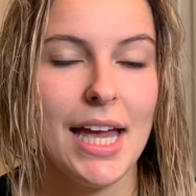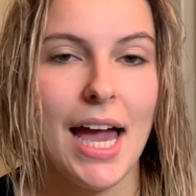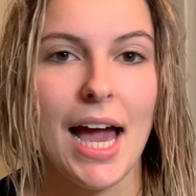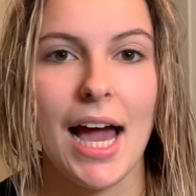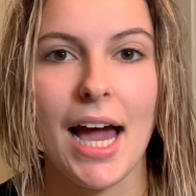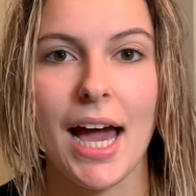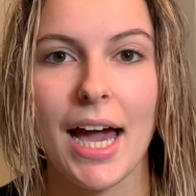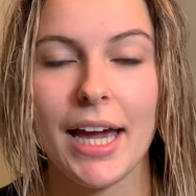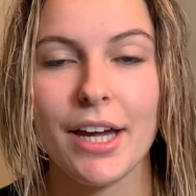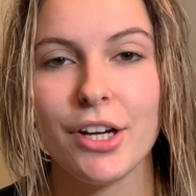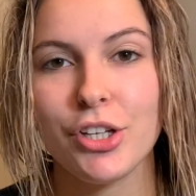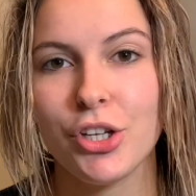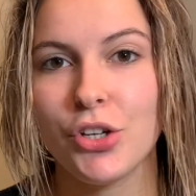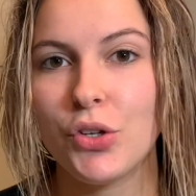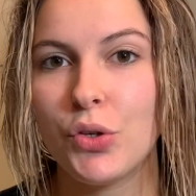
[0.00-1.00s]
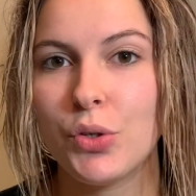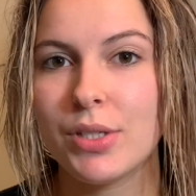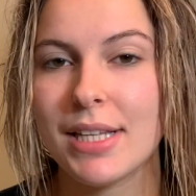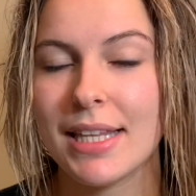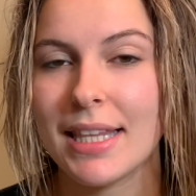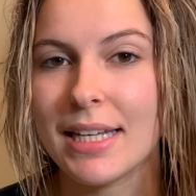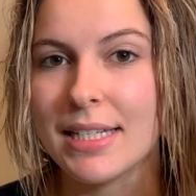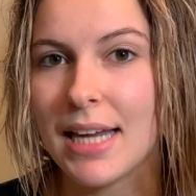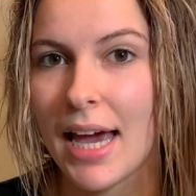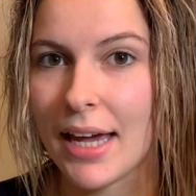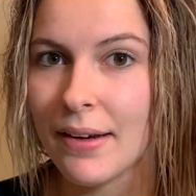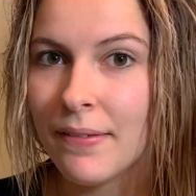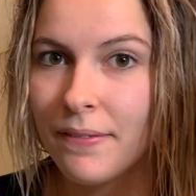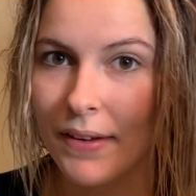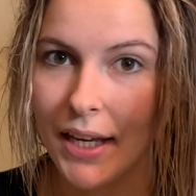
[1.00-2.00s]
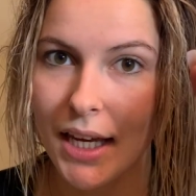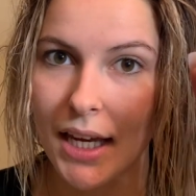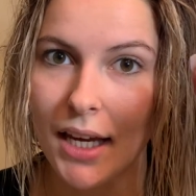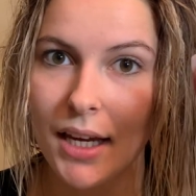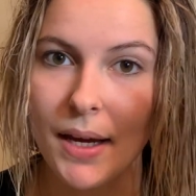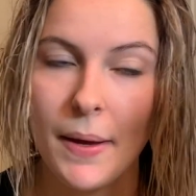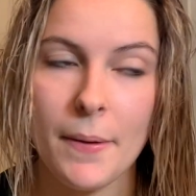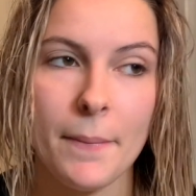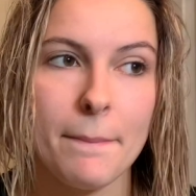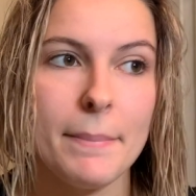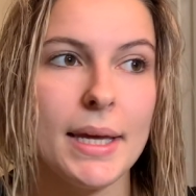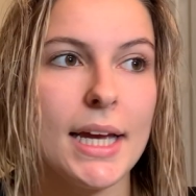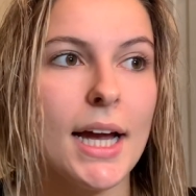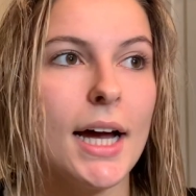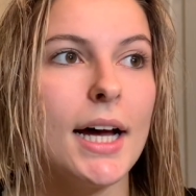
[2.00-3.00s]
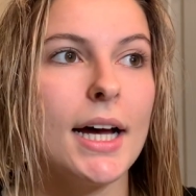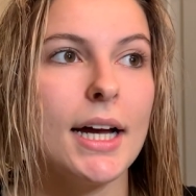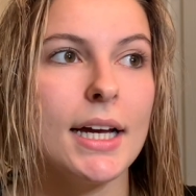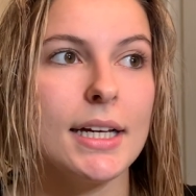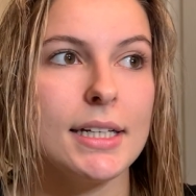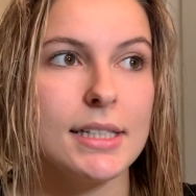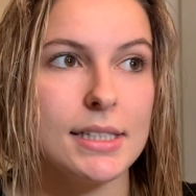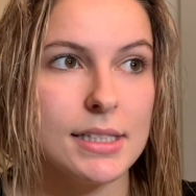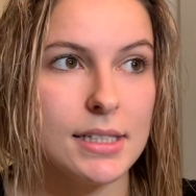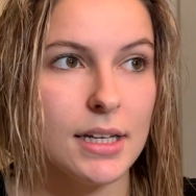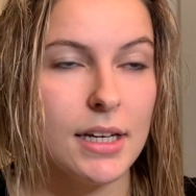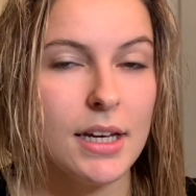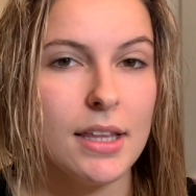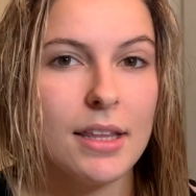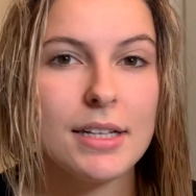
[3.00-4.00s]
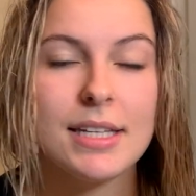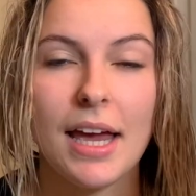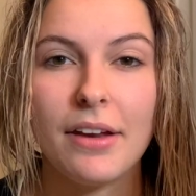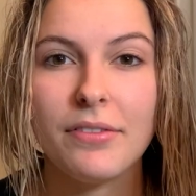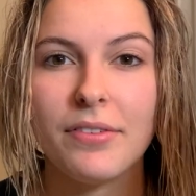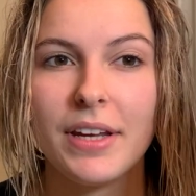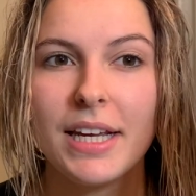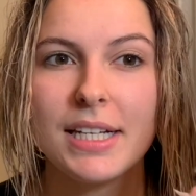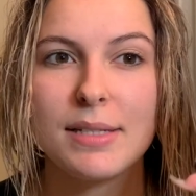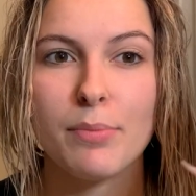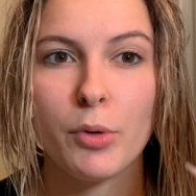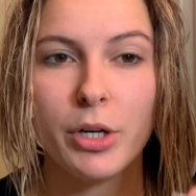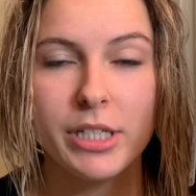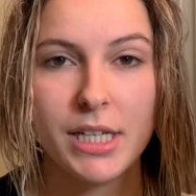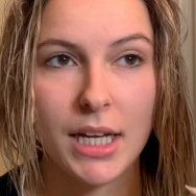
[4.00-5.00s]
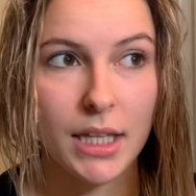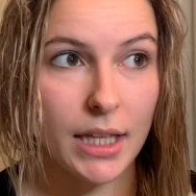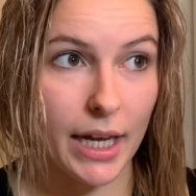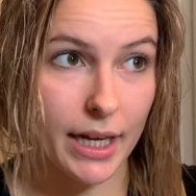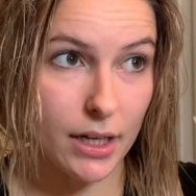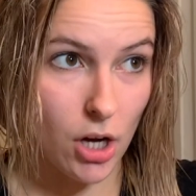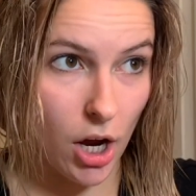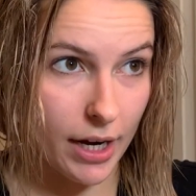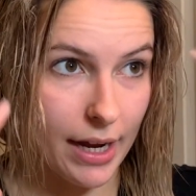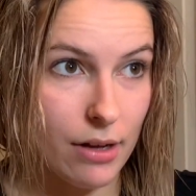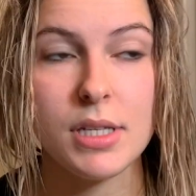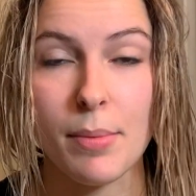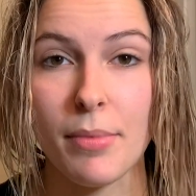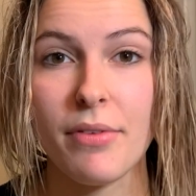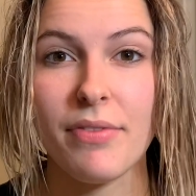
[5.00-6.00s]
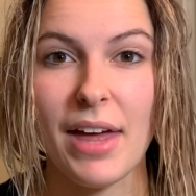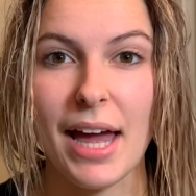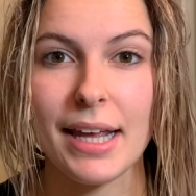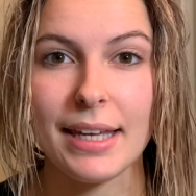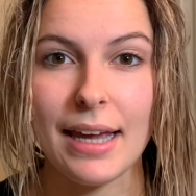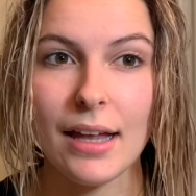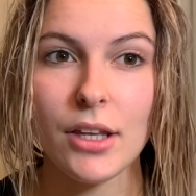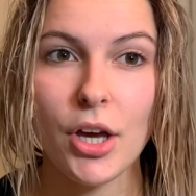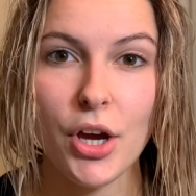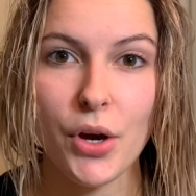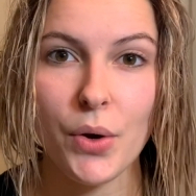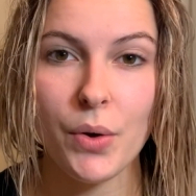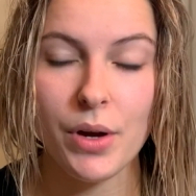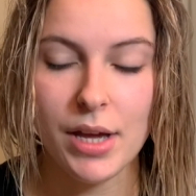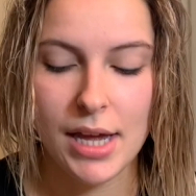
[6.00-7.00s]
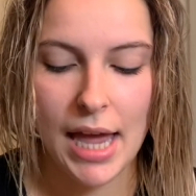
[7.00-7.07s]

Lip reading: I use the 10V because the 10V is more to like knock out some of that yellow,